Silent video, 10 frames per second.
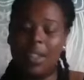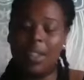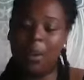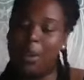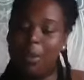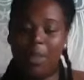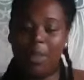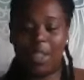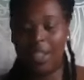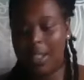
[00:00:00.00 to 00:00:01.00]
heartbreak
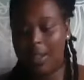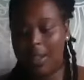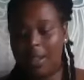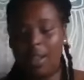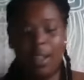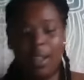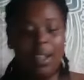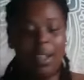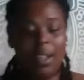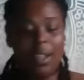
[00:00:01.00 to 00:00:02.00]
here,
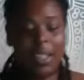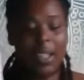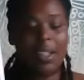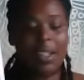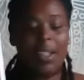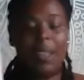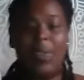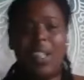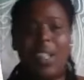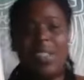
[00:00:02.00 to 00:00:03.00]
the things and the
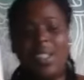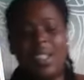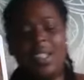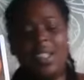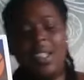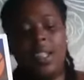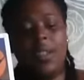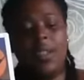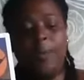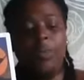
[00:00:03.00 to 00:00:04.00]
events in this
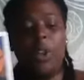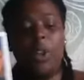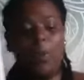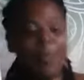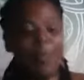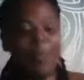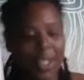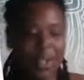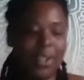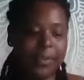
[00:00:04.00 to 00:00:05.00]

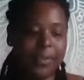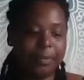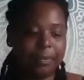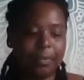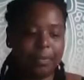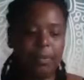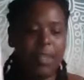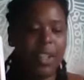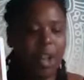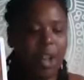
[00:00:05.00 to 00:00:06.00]
competition,
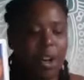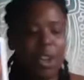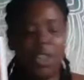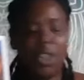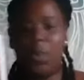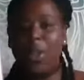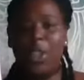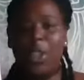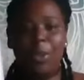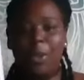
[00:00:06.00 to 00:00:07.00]
the harsh, quick
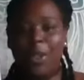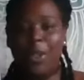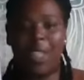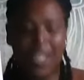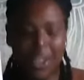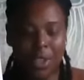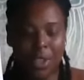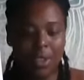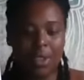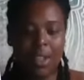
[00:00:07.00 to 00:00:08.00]

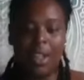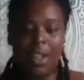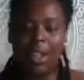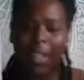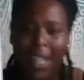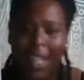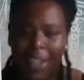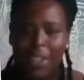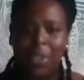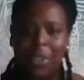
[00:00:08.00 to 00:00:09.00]
communications,
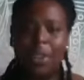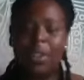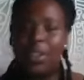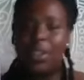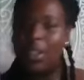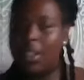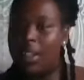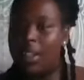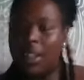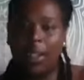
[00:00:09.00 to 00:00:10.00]
catching on,
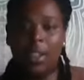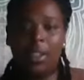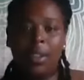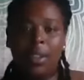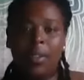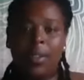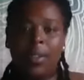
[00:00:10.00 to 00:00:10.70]
you know,